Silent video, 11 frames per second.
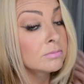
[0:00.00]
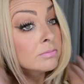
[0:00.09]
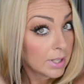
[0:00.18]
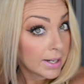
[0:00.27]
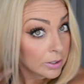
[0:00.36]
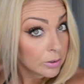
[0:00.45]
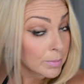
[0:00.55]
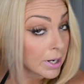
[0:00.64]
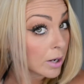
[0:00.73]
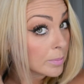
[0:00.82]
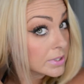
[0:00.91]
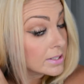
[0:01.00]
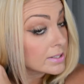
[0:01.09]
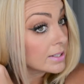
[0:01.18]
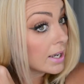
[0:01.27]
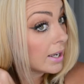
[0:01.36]
Then I go to my opposite
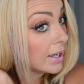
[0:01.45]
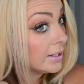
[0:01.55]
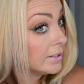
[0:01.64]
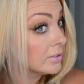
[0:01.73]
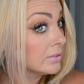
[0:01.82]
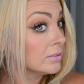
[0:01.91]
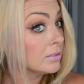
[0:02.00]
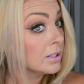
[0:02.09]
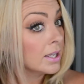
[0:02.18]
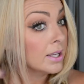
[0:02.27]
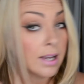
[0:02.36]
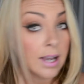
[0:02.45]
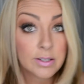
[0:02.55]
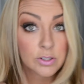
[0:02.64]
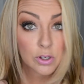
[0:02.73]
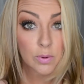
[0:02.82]
side.
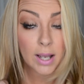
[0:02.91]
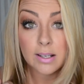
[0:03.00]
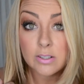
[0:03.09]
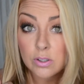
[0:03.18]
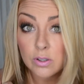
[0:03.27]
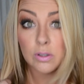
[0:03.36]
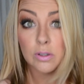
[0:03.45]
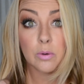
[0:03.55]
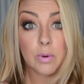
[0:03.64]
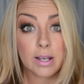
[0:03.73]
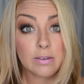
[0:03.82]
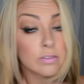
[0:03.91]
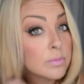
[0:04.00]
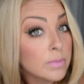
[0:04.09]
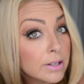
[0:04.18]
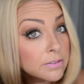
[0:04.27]
And so I like to curl away
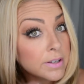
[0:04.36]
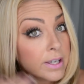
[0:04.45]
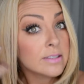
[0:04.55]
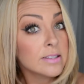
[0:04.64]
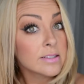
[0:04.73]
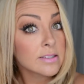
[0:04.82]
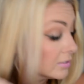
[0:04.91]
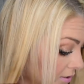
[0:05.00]
from my face,